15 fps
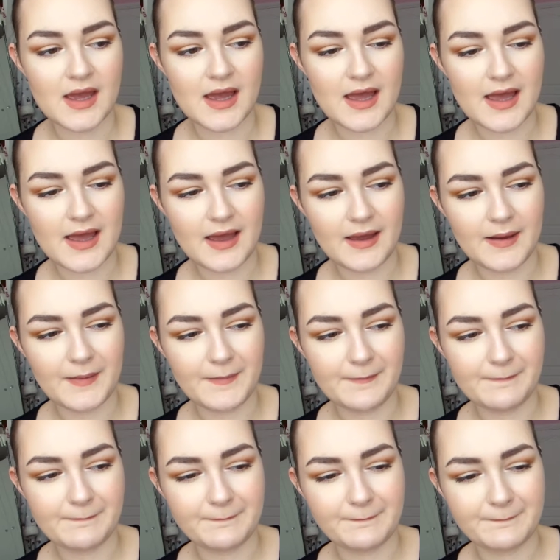
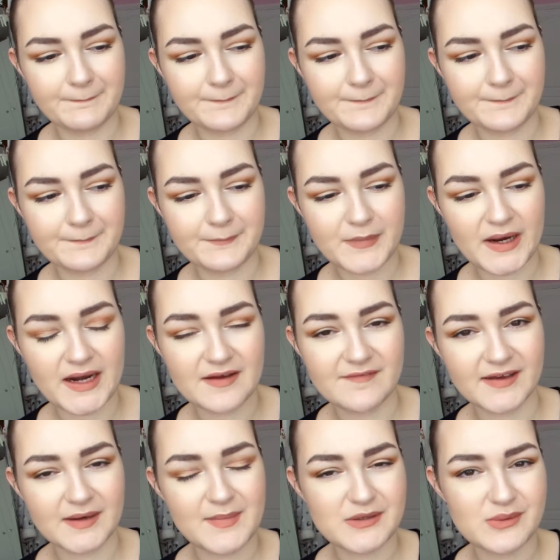And I
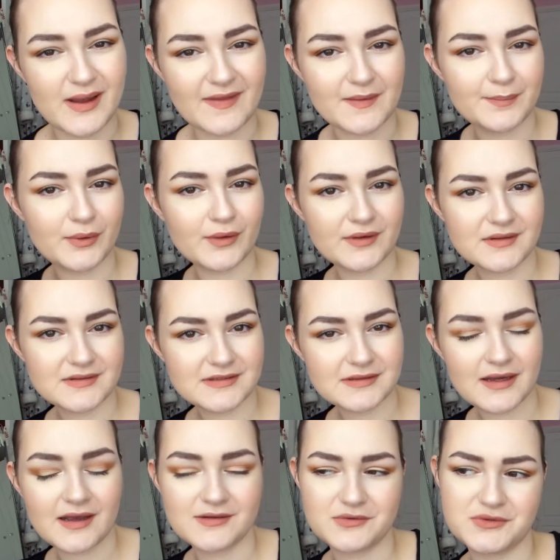figured I might as well get the points
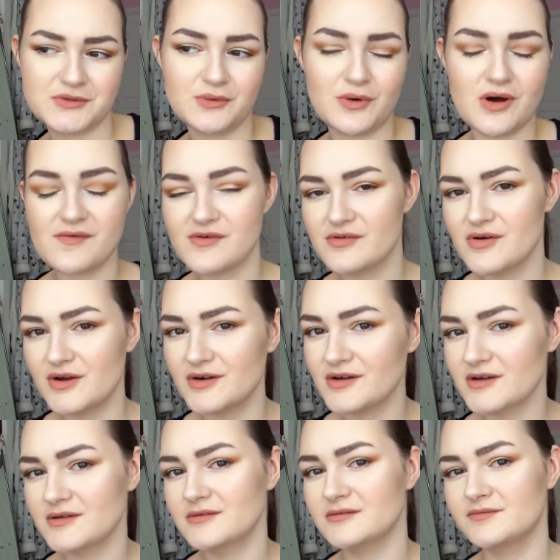because there's no offer
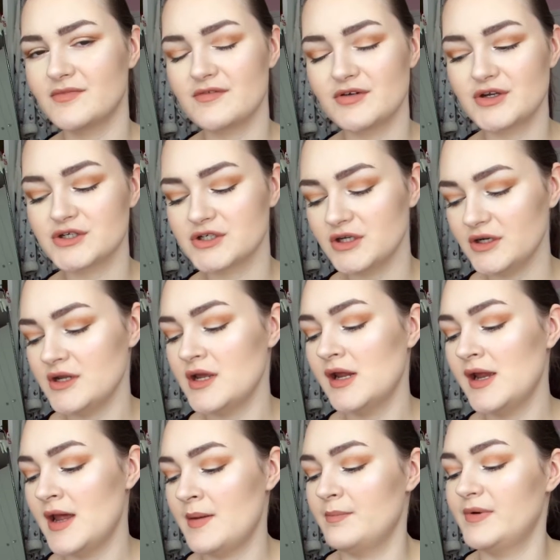on Revolution.
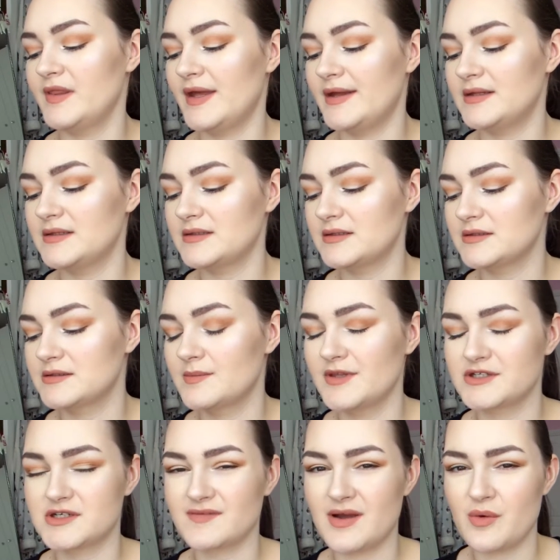But then some of the
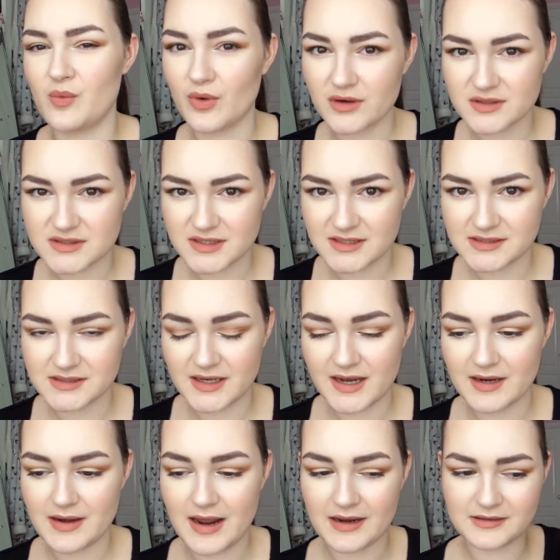stuff I wanted
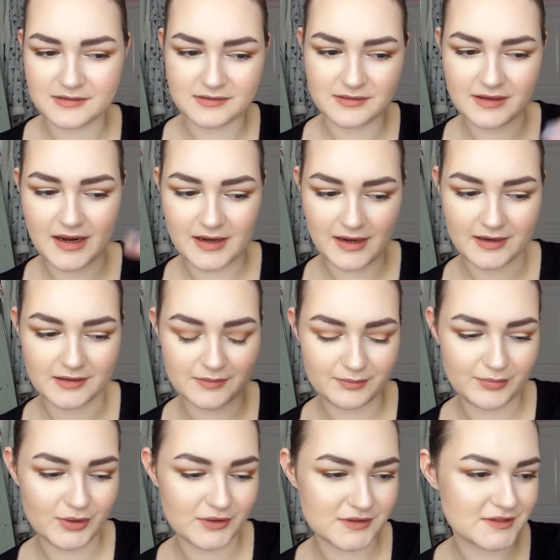that I had like
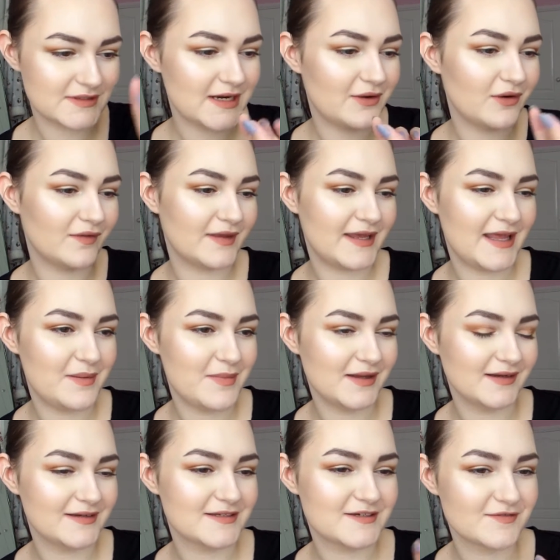put down on the email
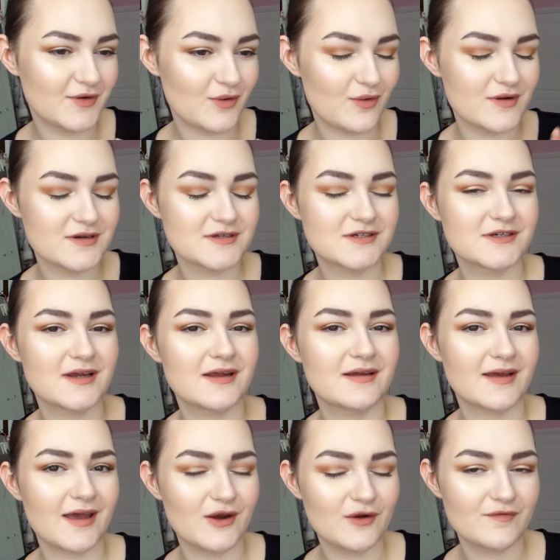list for to
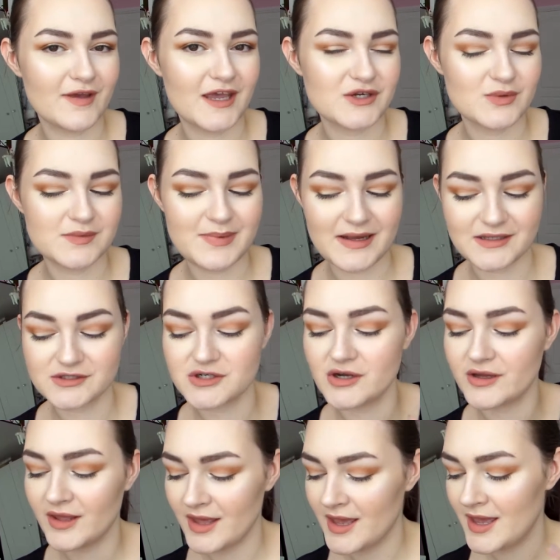get notification was back in stock,
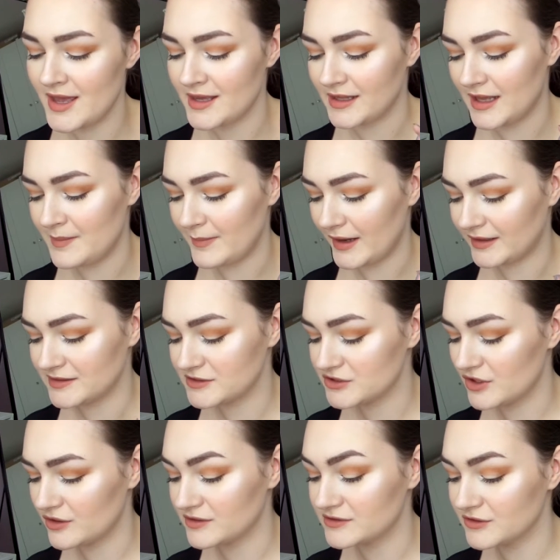came back in
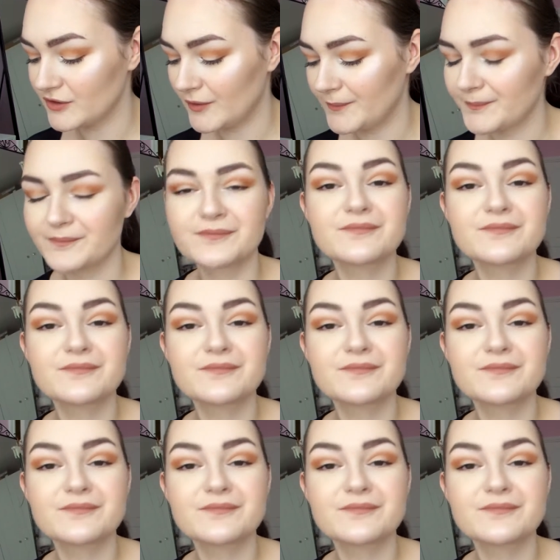stock, so